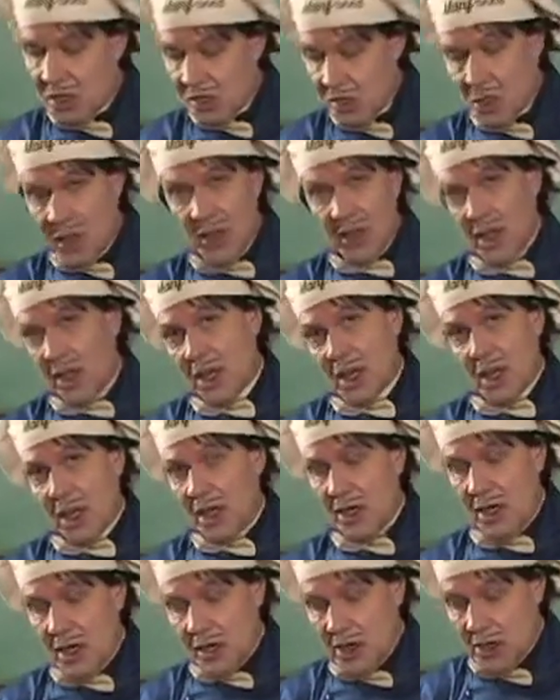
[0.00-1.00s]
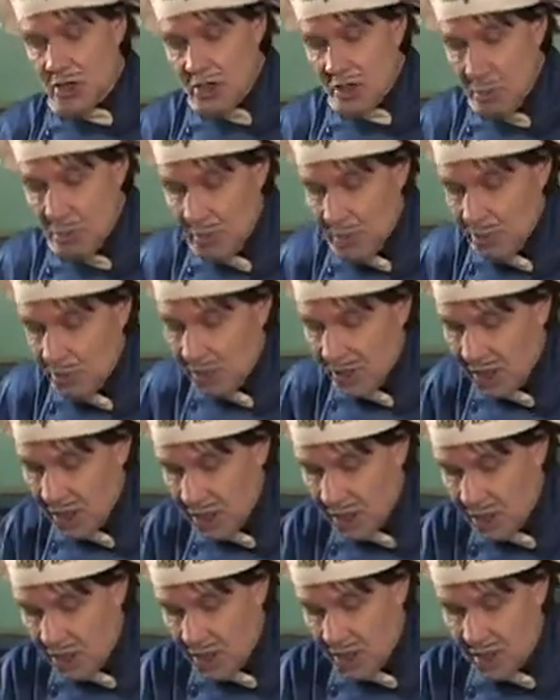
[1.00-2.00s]
so we're going to get another spoon,
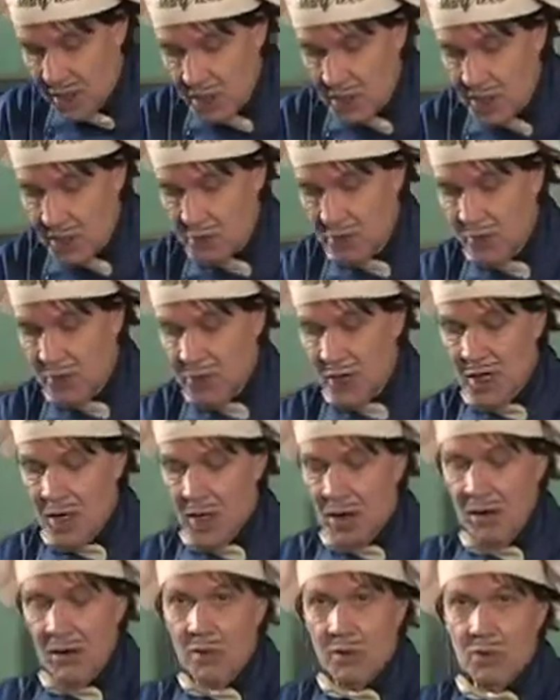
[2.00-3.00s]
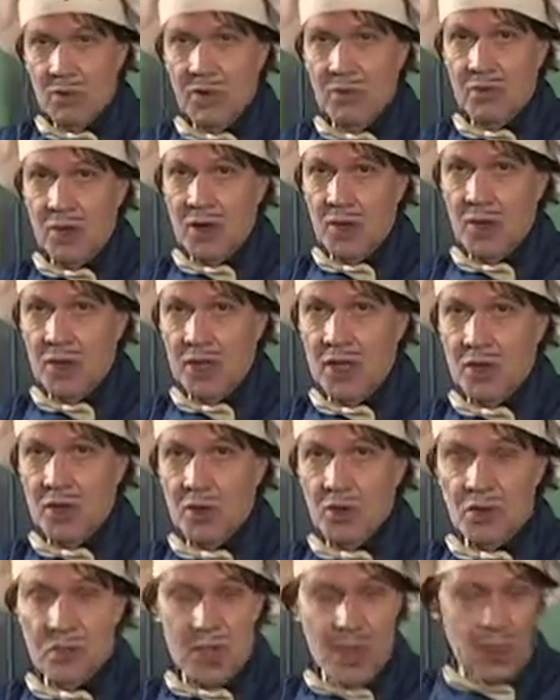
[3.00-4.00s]
because see this spoon here? We've already
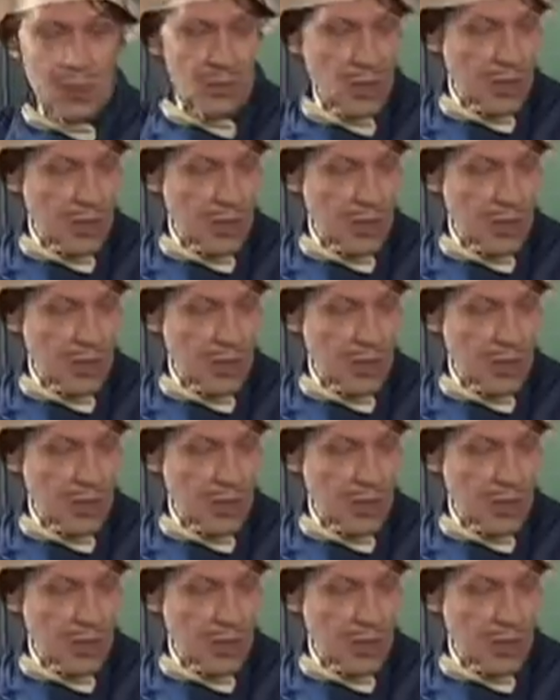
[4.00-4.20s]
used it.